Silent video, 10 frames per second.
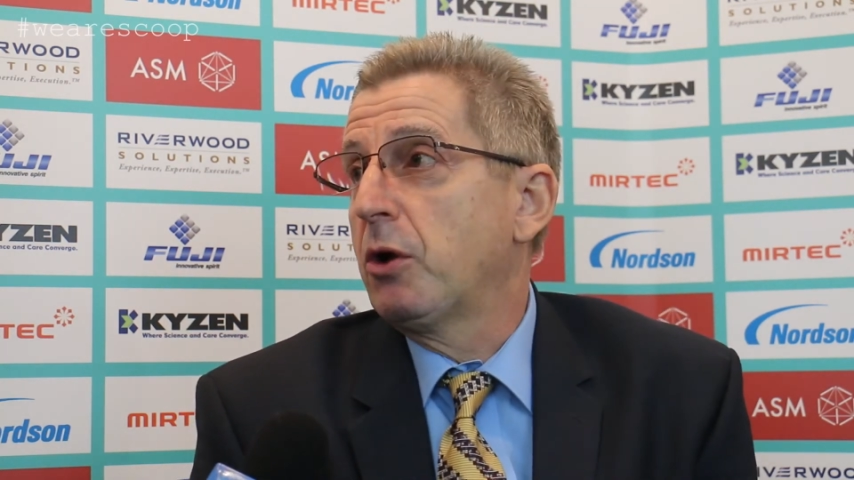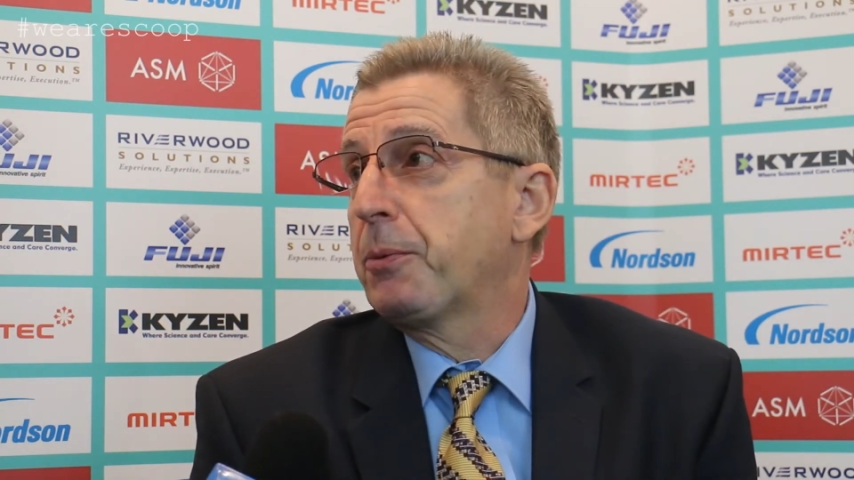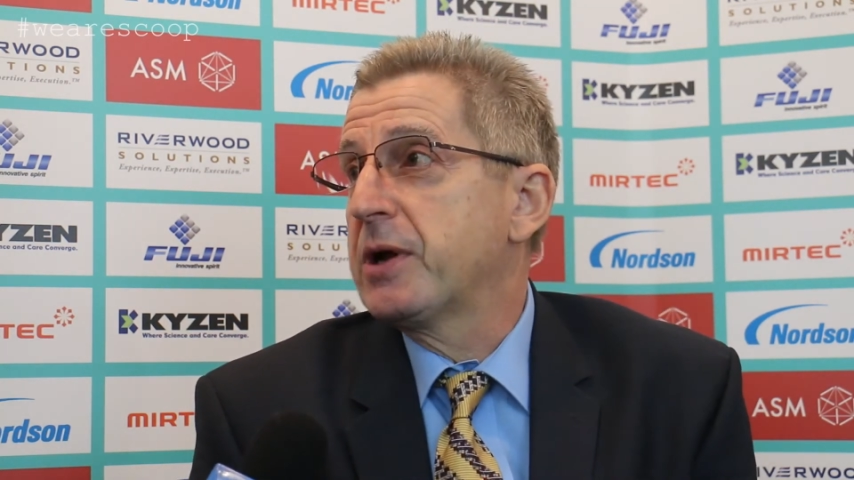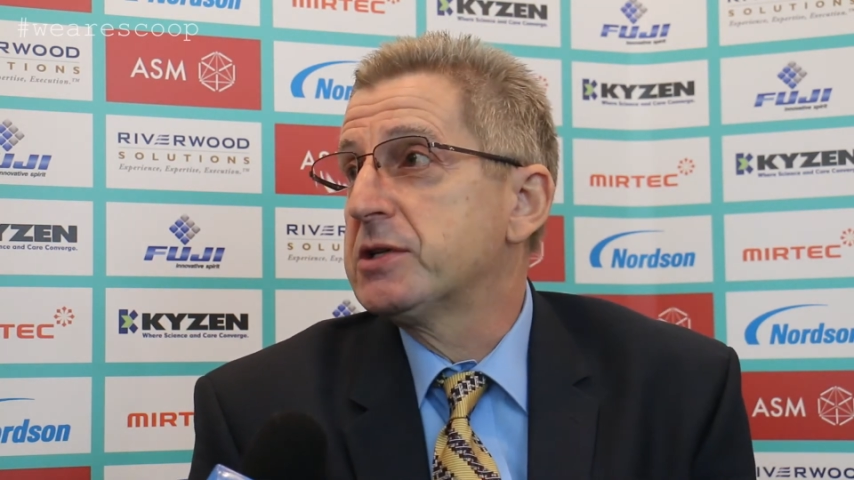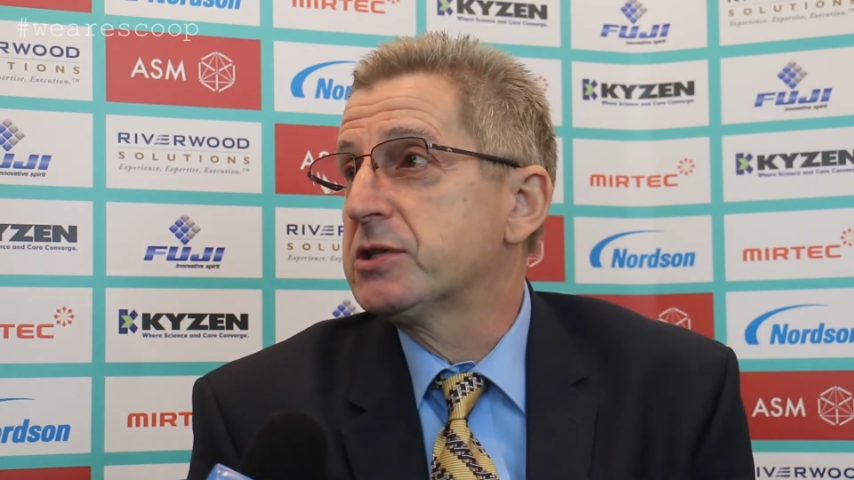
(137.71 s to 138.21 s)

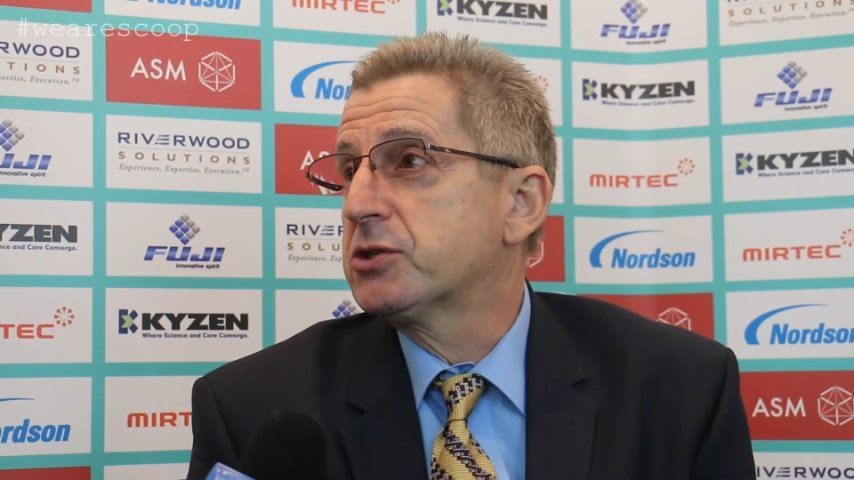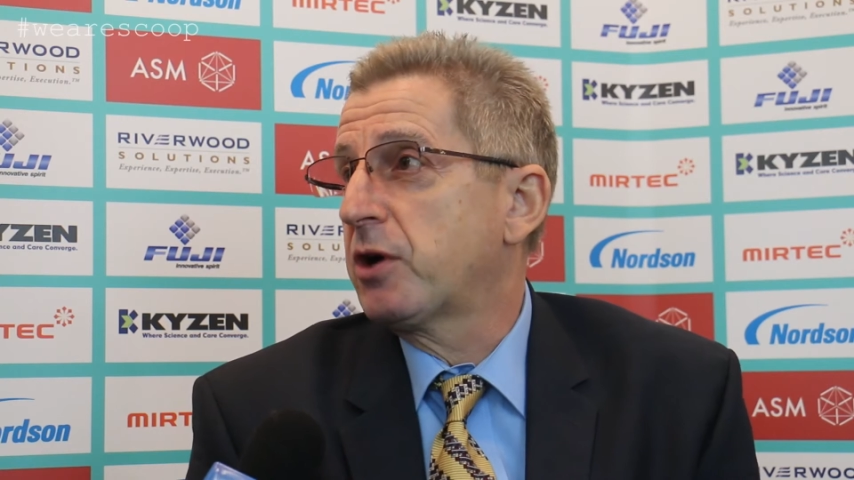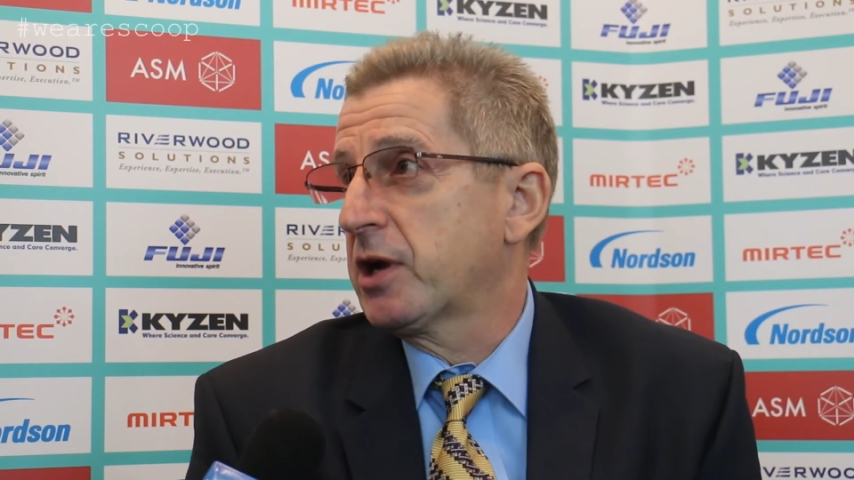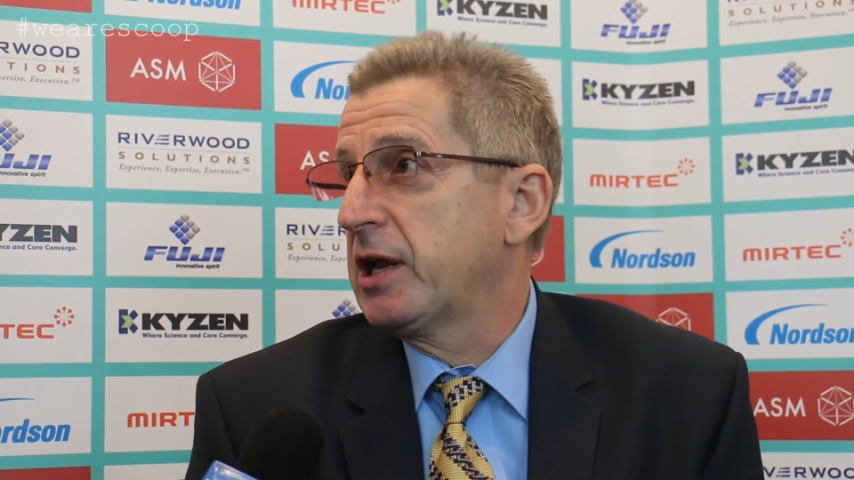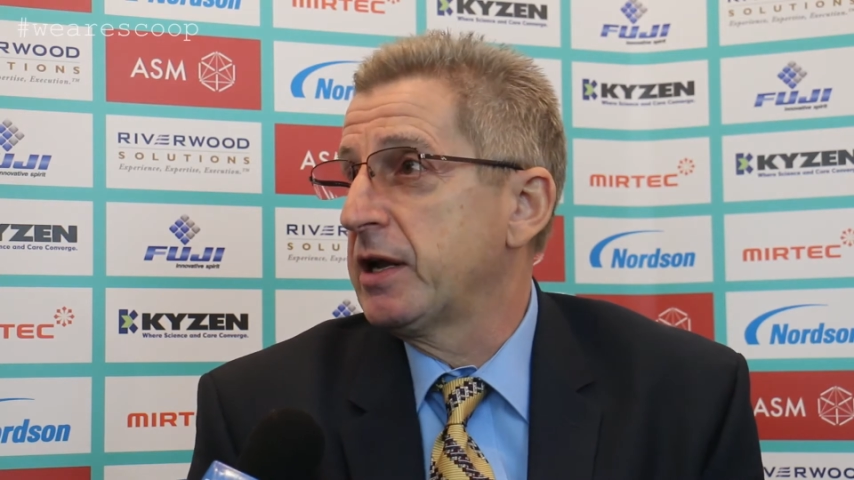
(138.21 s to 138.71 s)
operator's
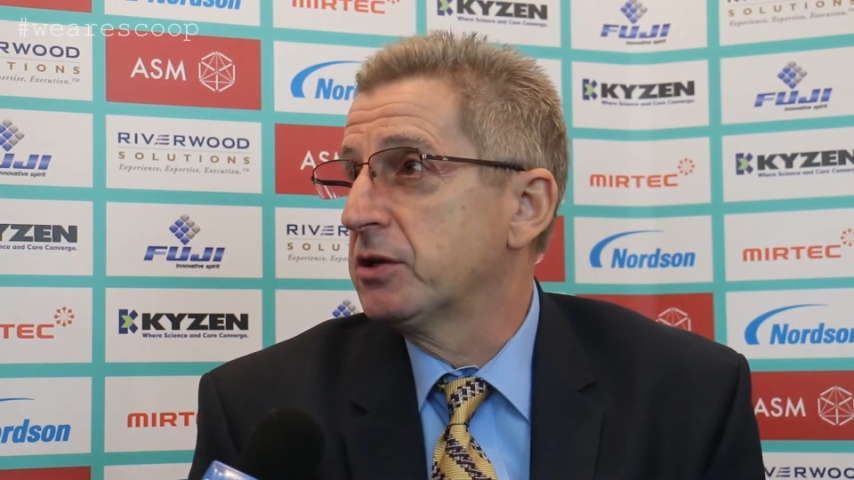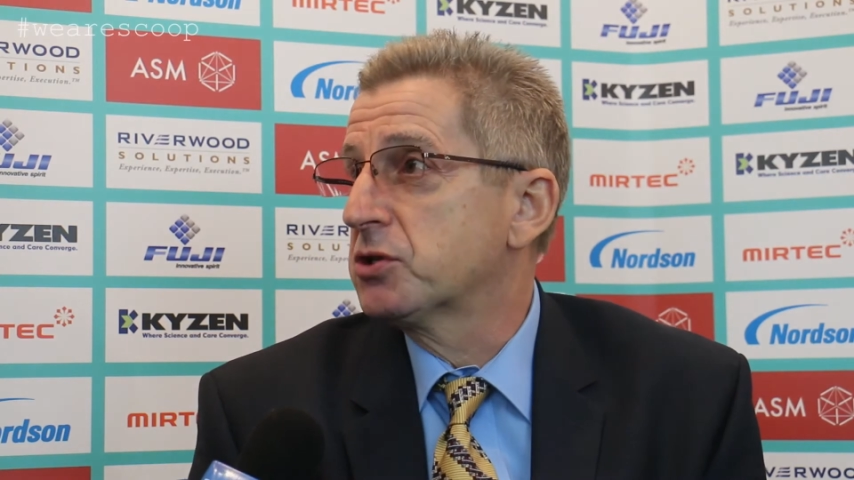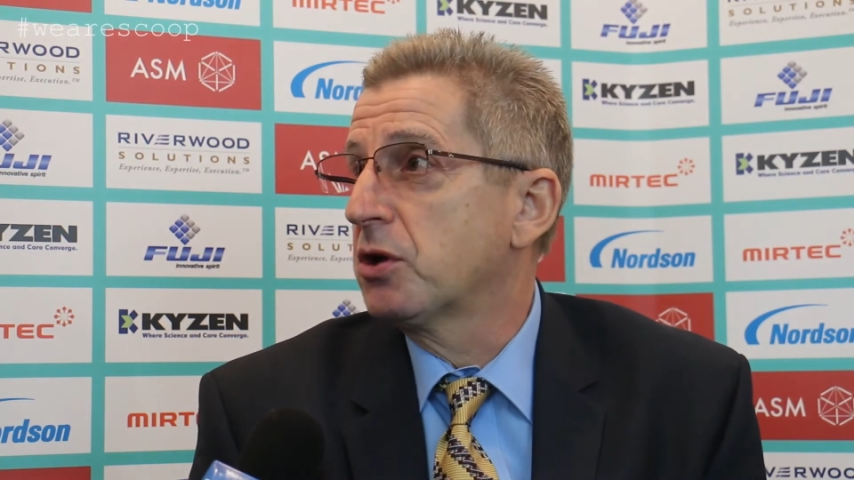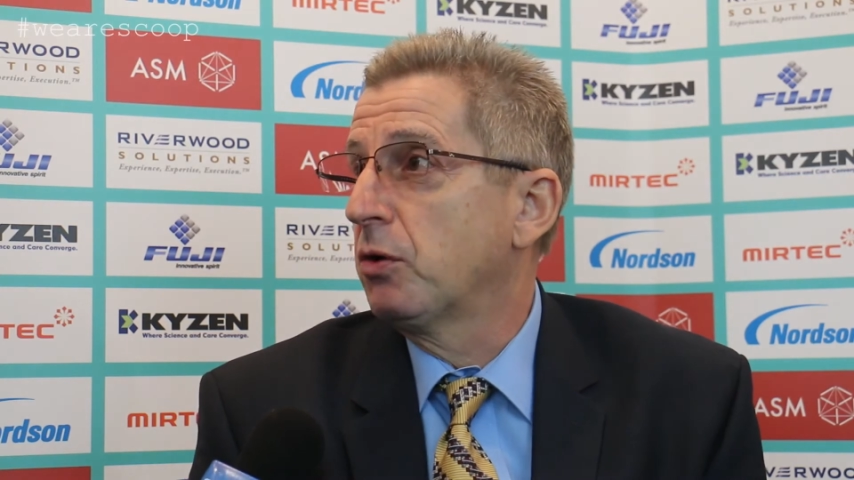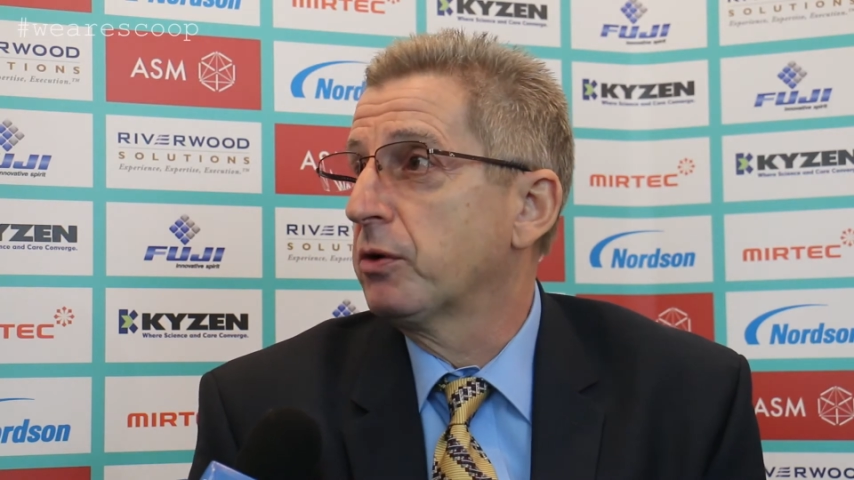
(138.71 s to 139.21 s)
trying to clean
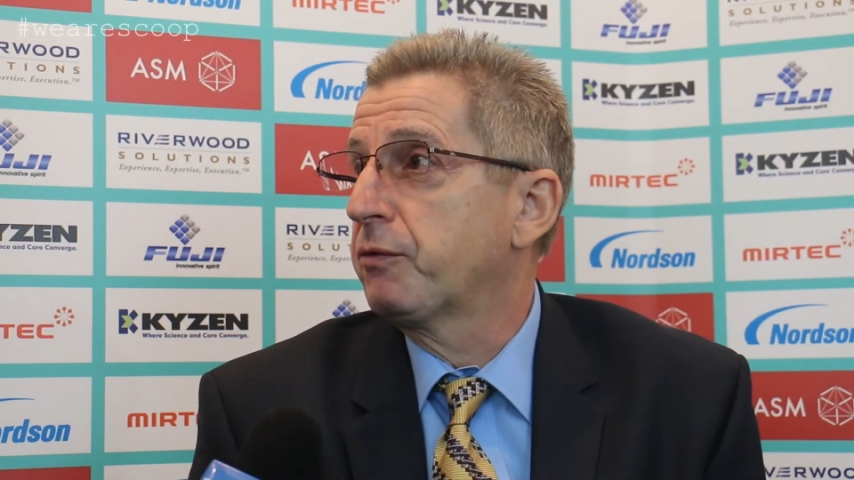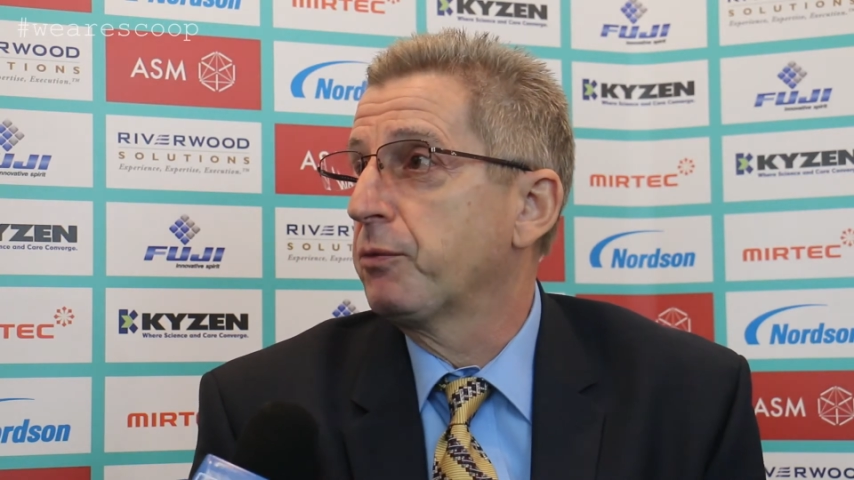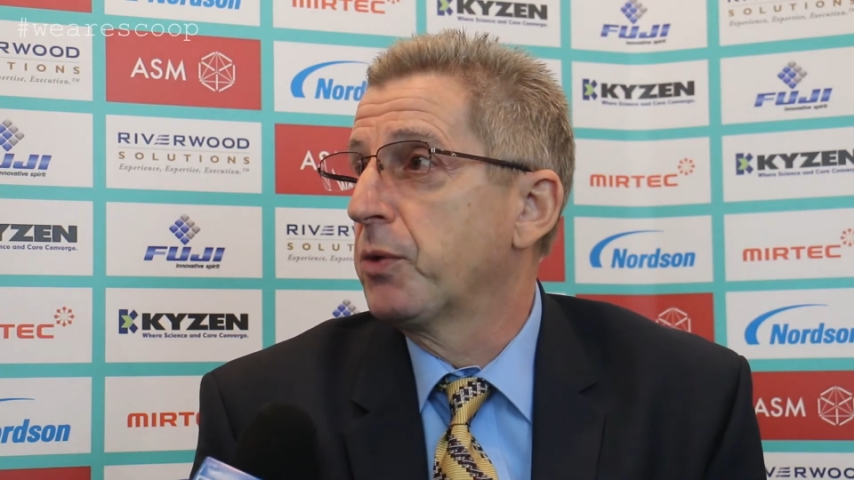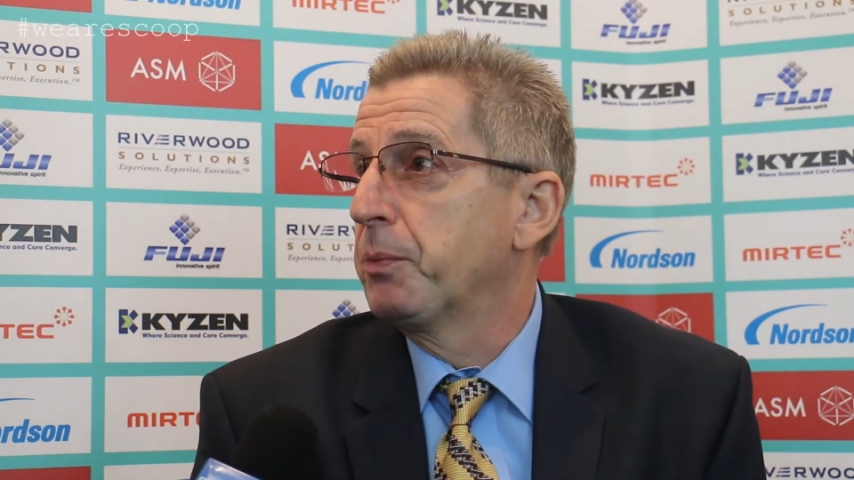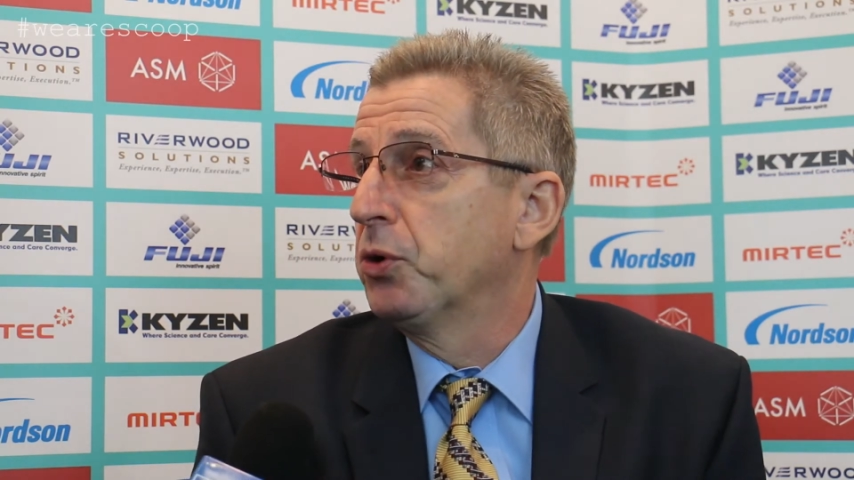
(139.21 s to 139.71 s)
the solder
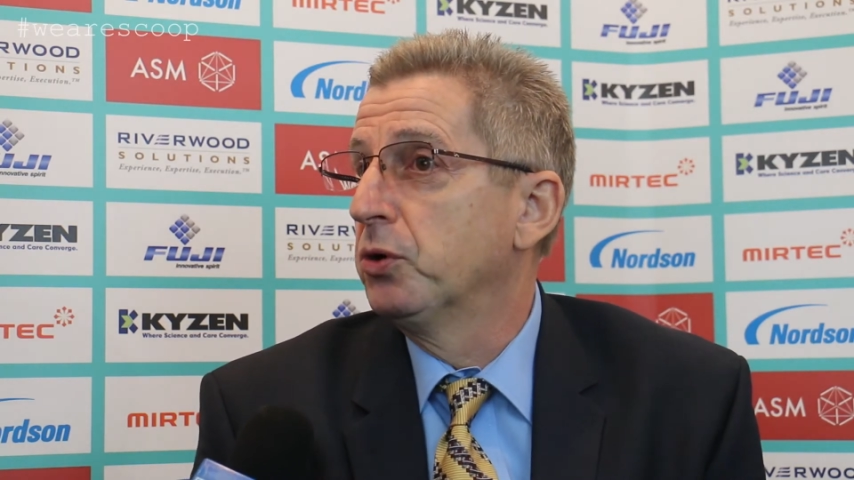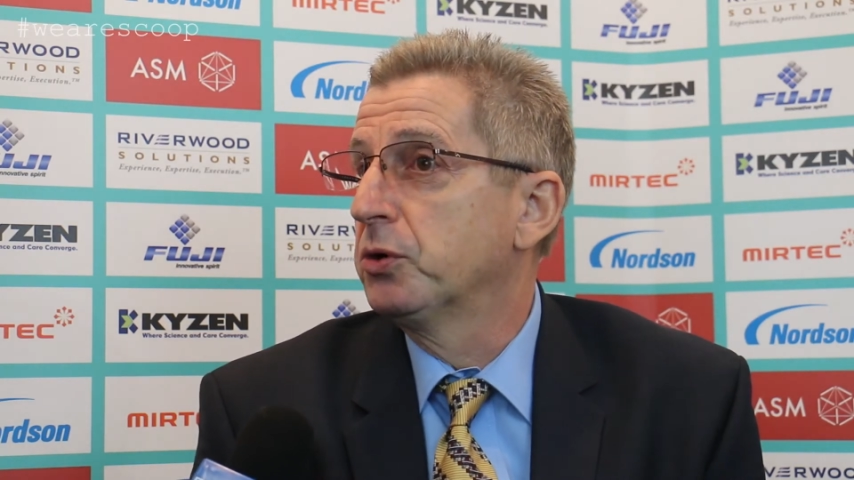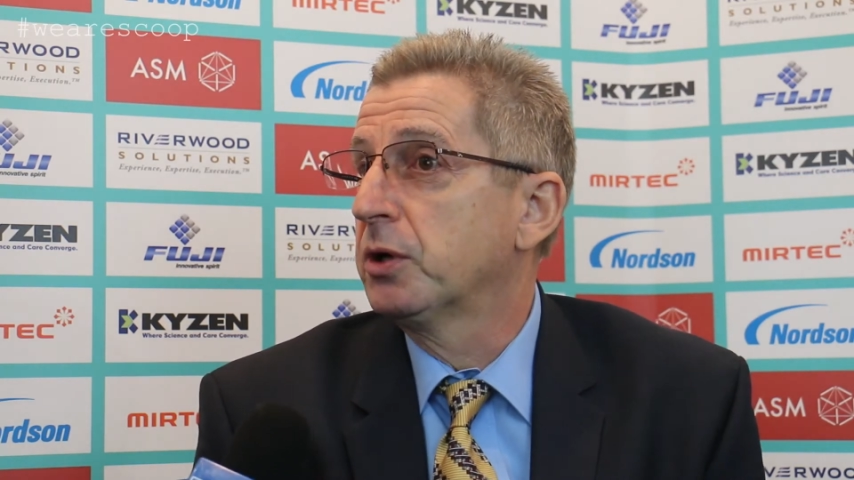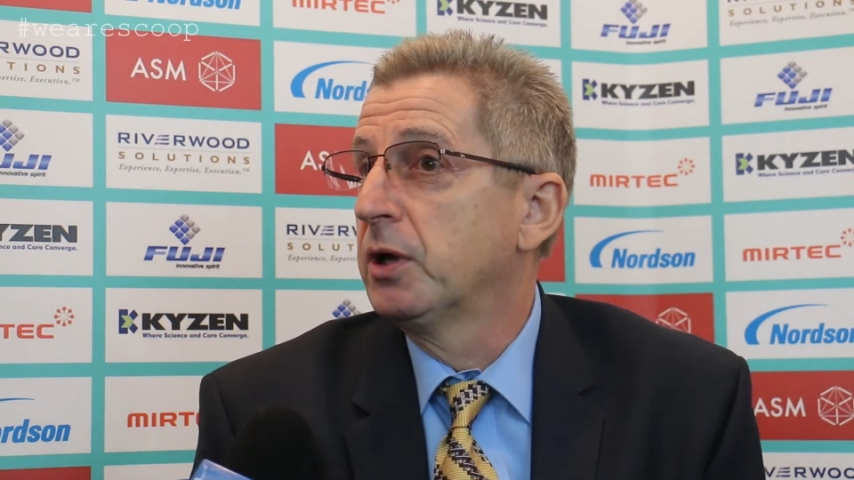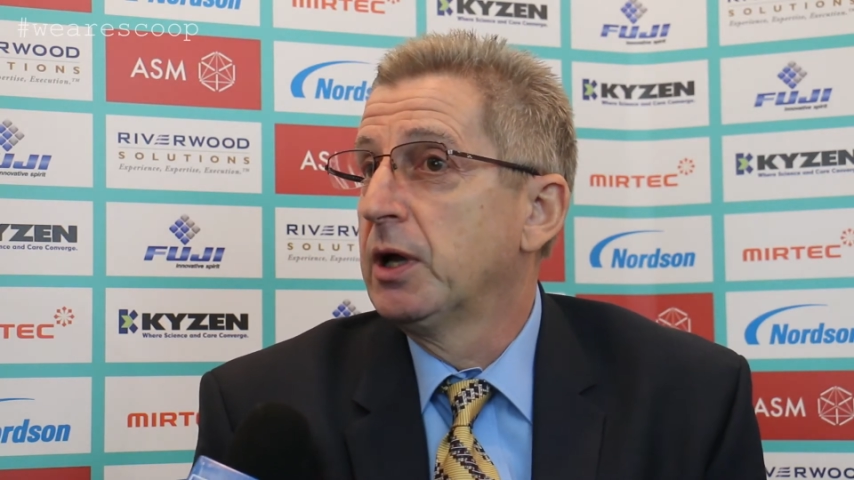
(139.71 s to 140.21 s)
from the
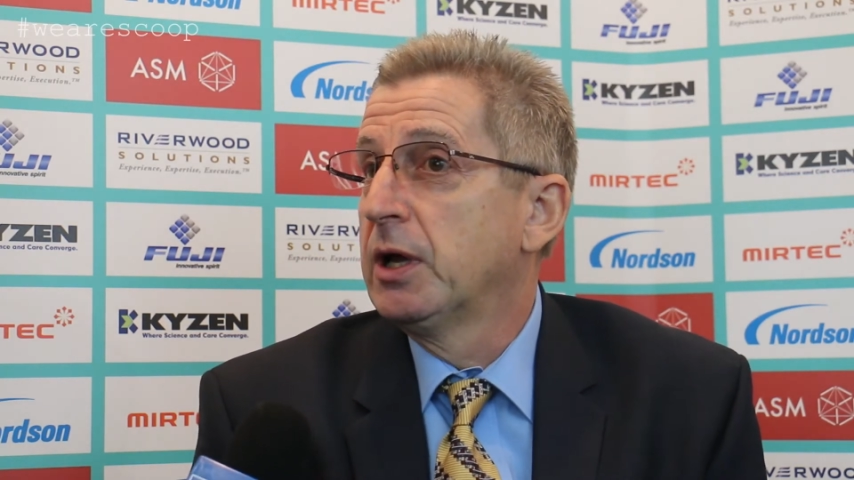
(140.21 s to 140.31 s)
board.